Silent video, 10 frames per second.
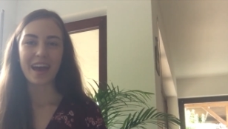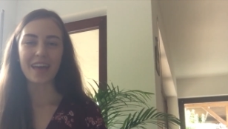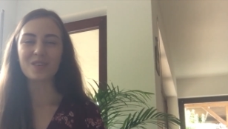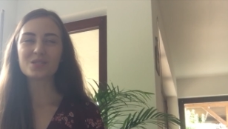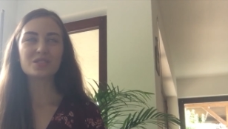
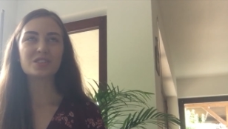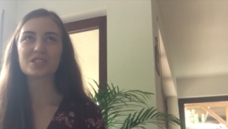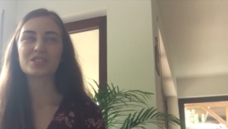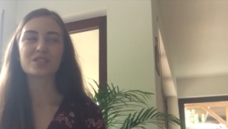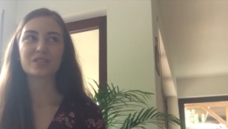And those are
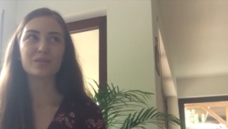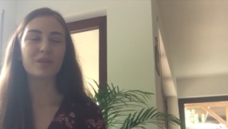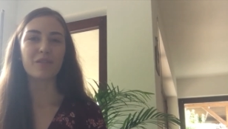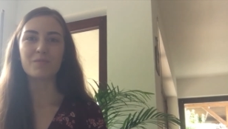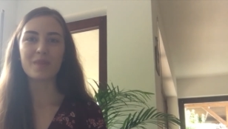just two
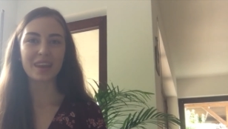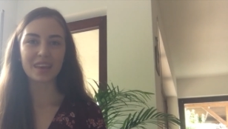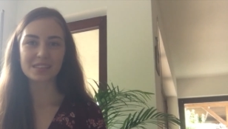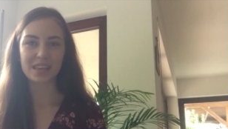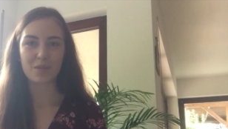of many
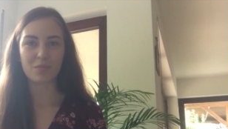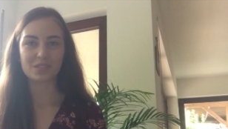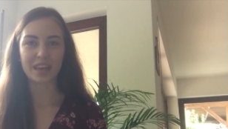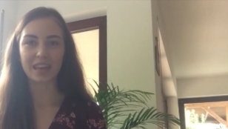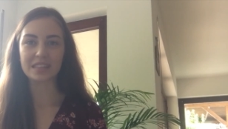
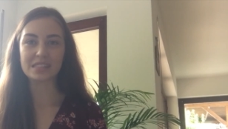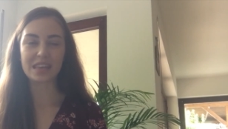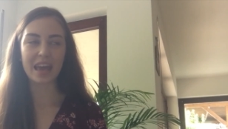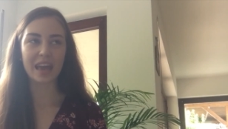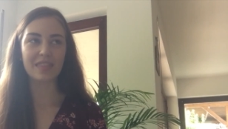examples I can
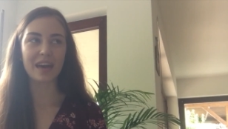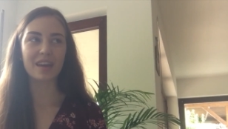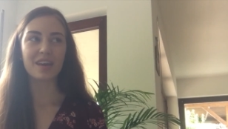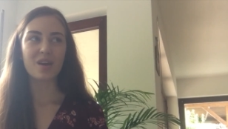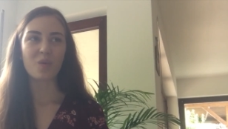say that
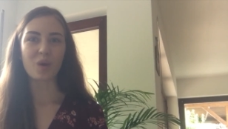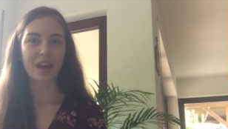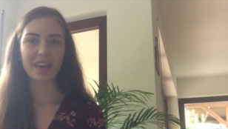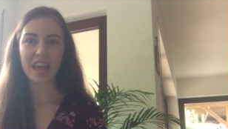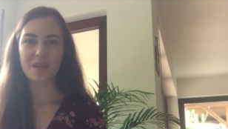when
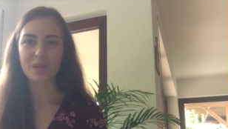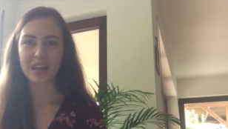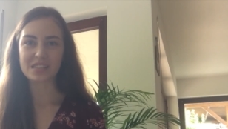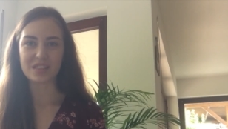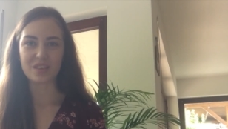I came
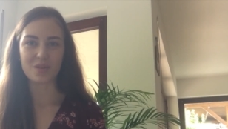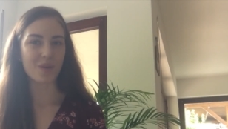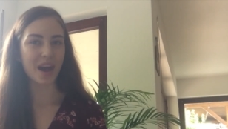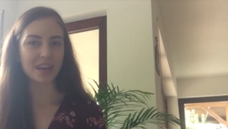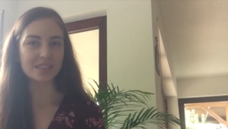back to the
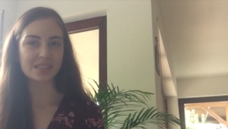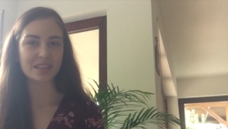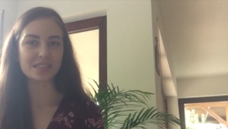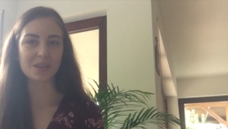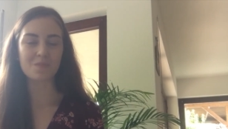US
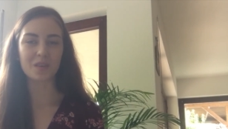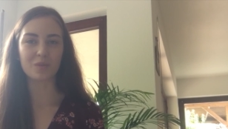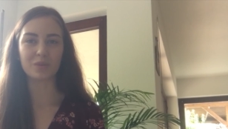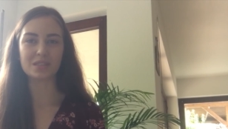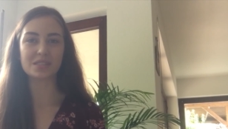and
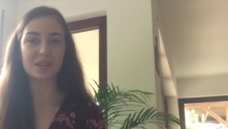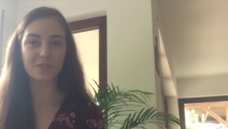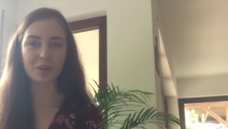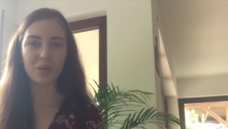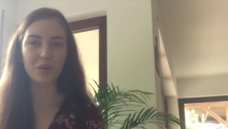something was
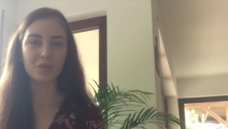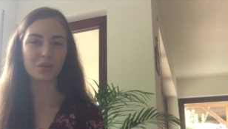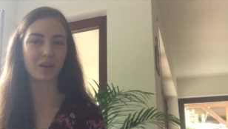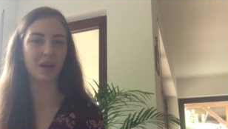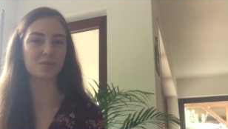difficult
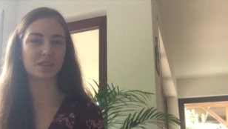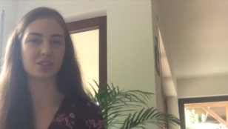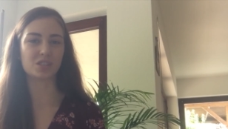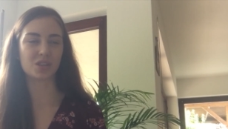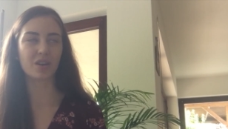or I was
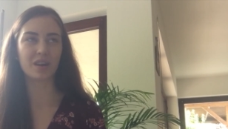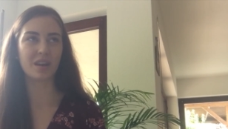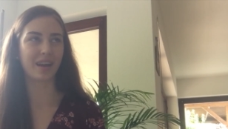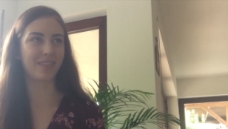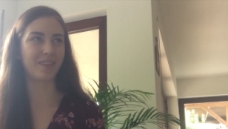
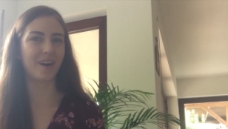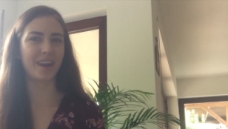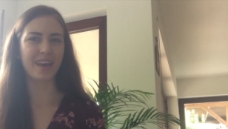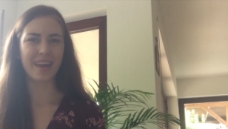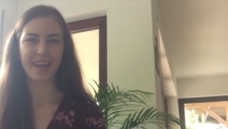uncertain, I thought,